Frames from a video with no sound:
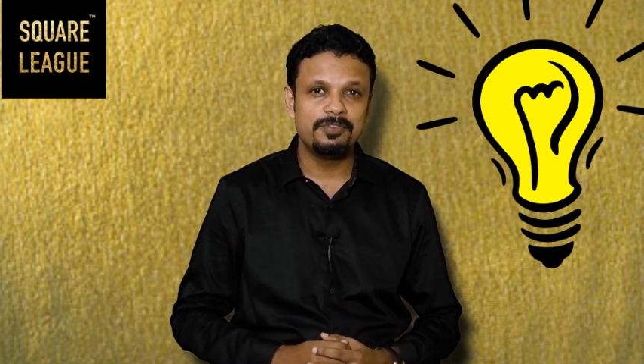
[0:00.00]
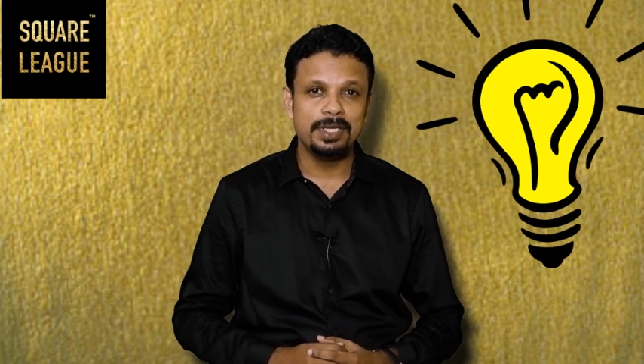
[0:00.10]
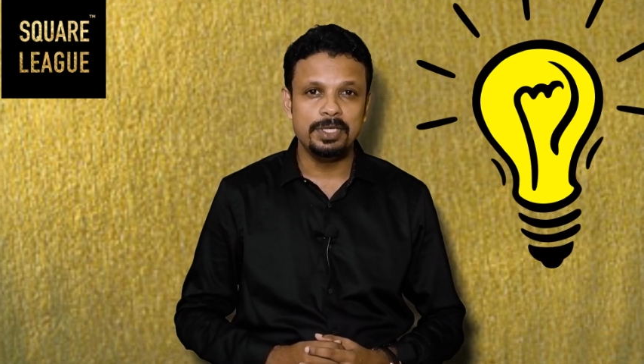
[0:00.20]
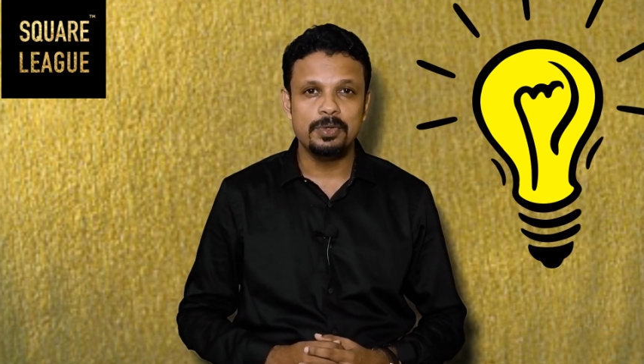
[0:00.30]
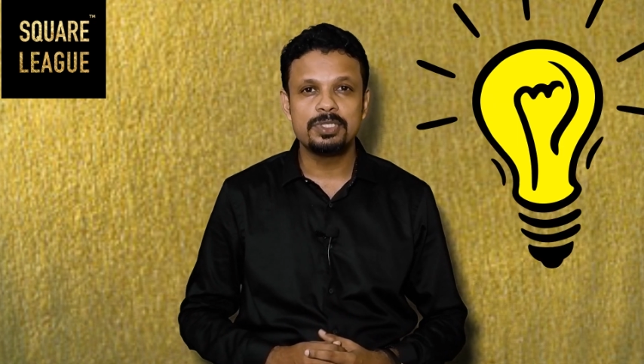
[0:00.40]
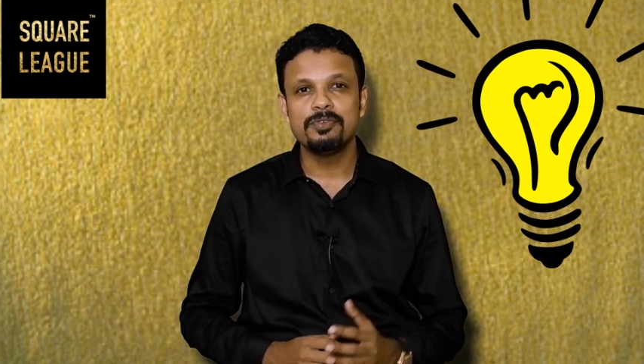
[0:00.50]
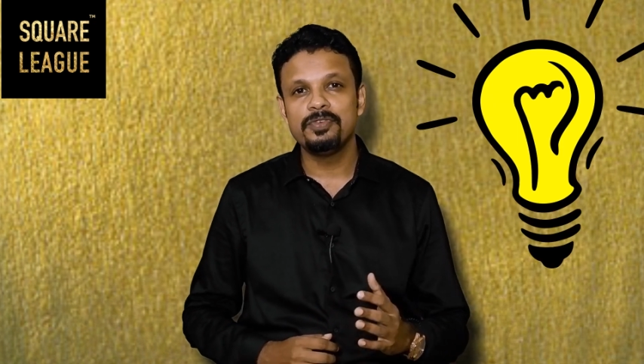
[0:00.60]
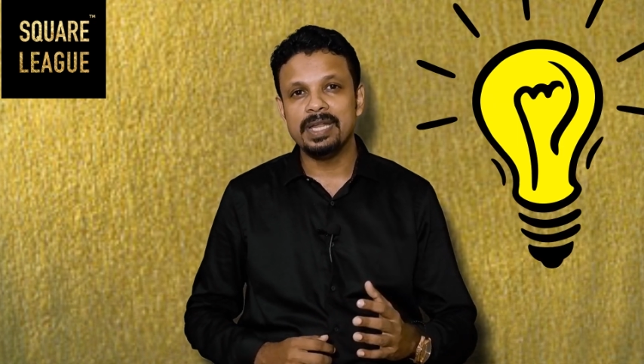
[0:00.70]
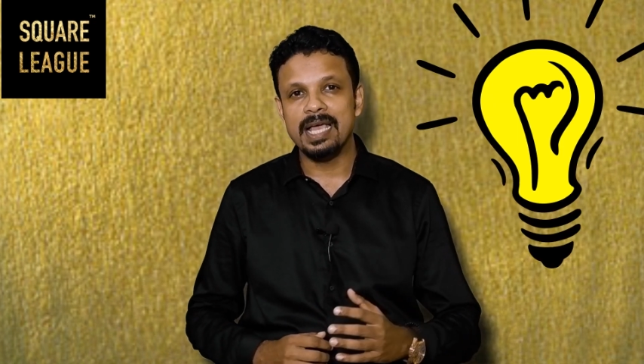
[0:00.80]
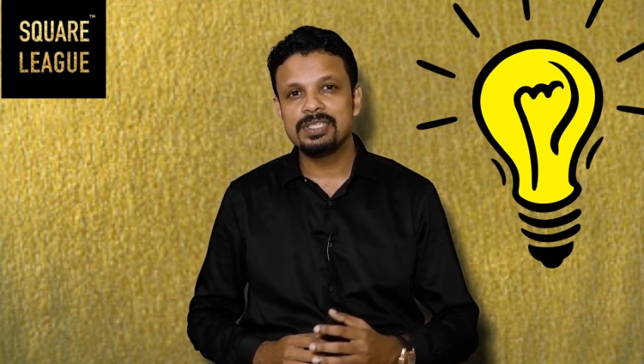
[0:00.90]
videos on
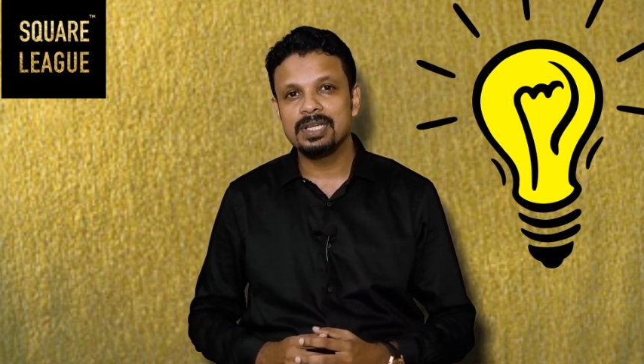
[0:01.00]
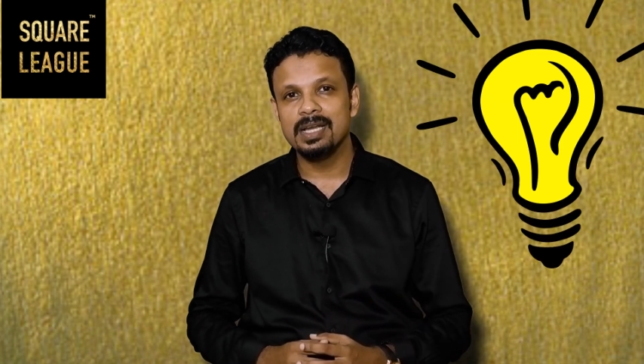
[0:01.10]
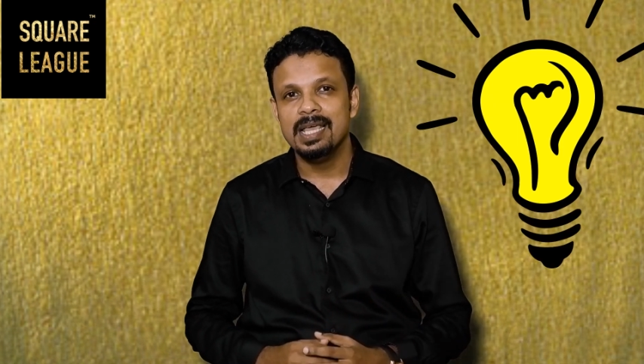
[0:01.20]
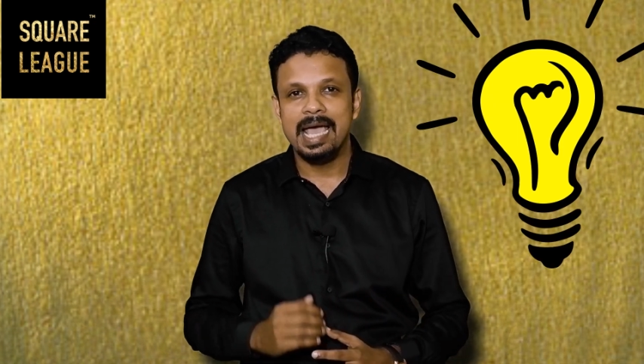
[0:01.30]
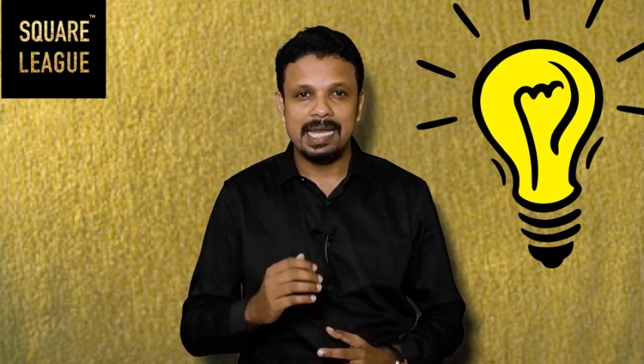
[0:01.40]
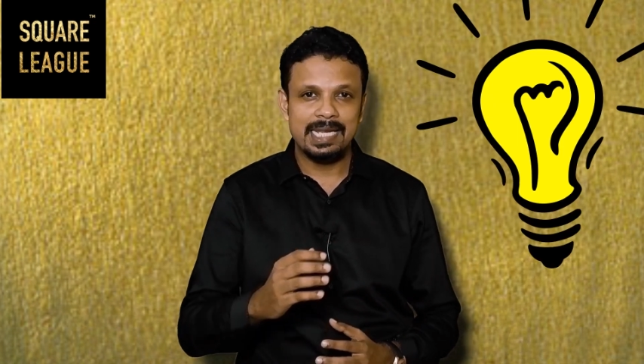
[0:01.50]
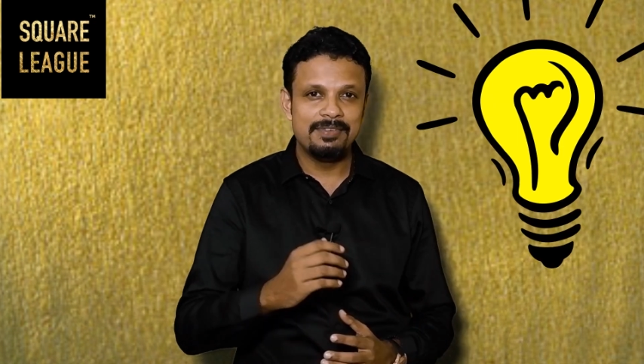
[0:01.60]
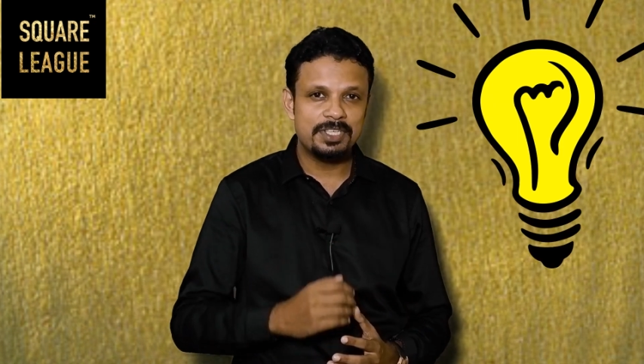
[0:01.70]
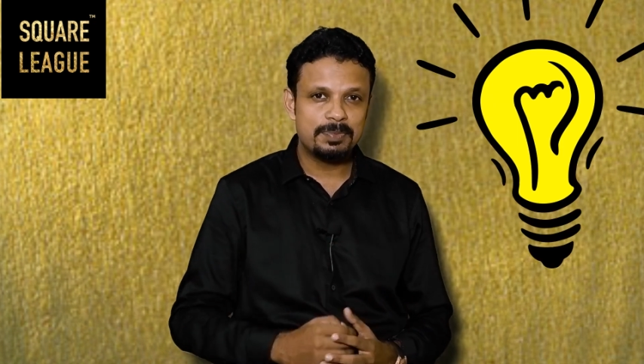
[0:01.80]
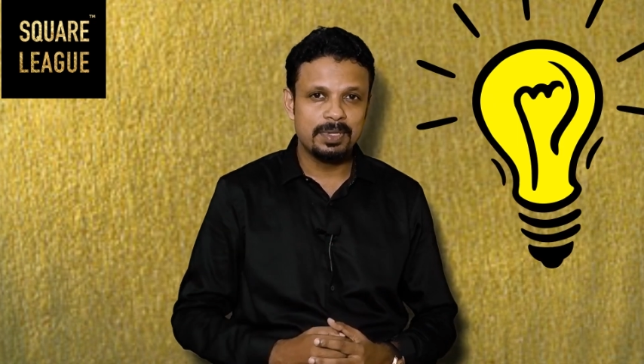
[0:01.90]
financial and
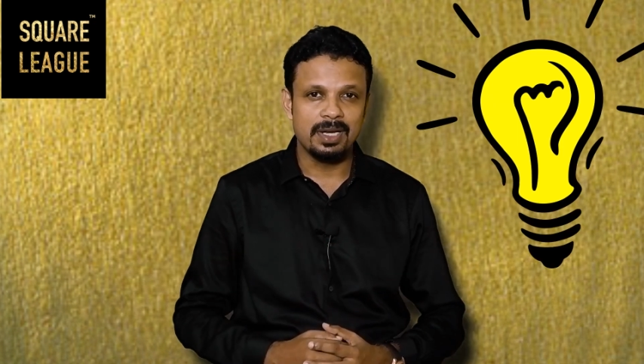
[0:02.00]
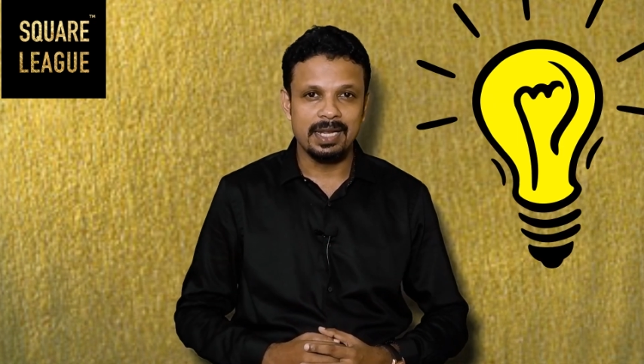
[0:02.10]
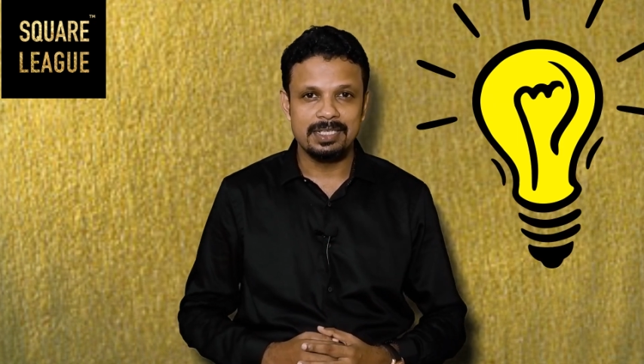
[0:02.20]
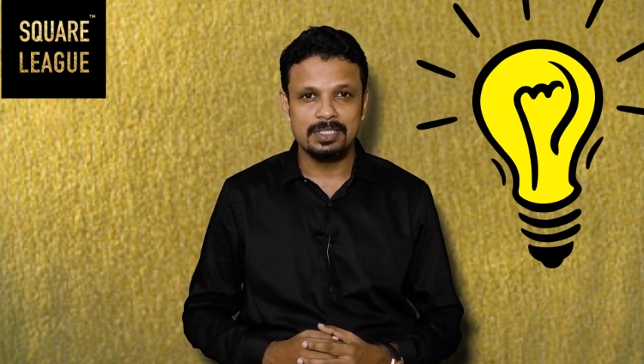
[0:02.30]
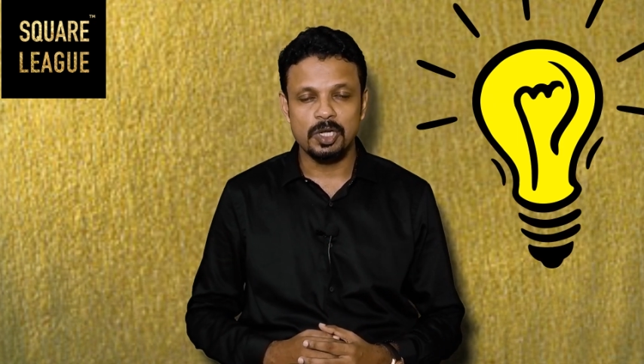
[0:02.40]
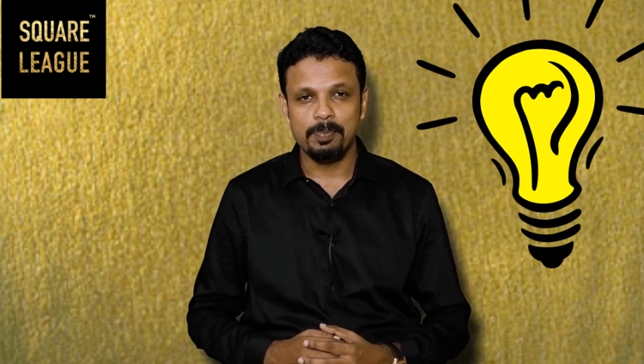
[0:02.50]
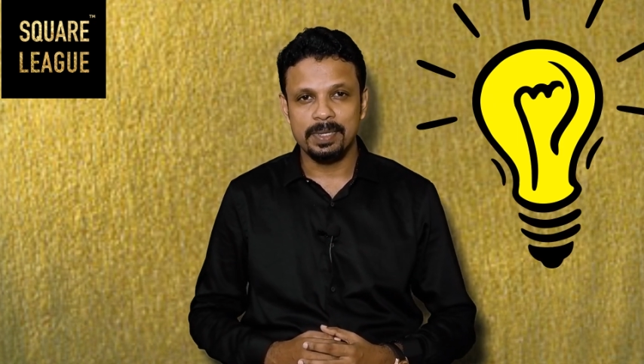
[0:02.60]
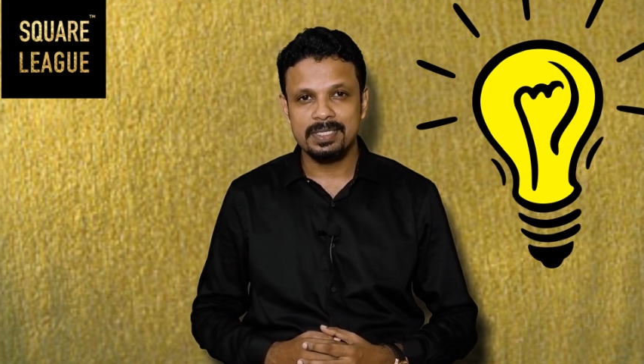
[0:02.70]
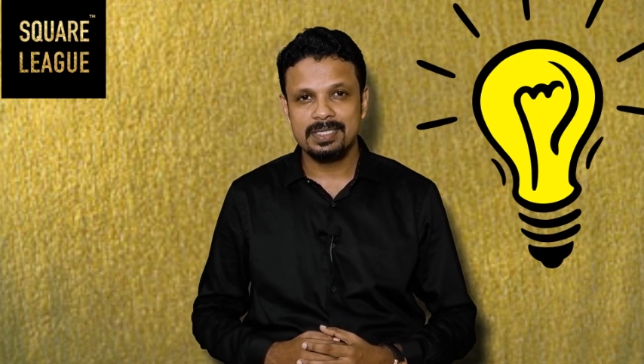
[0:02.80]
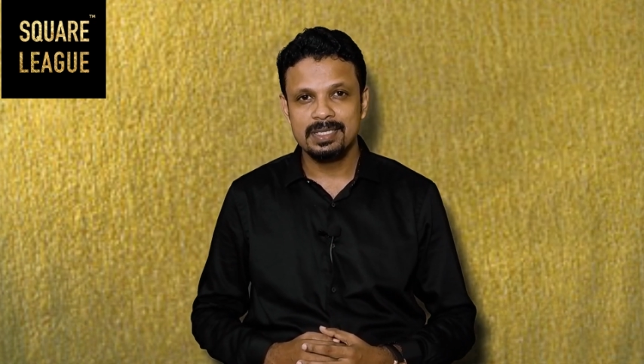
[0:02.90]
investment related
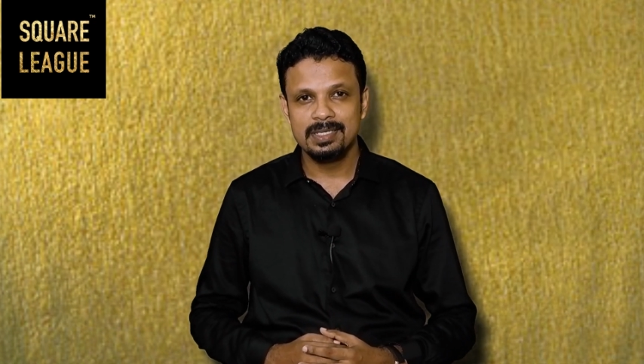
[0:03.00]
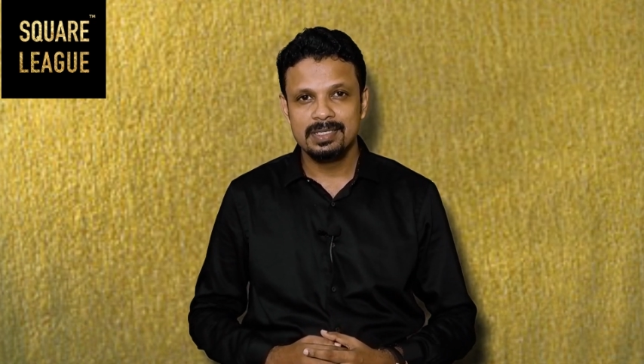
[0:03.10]
topics.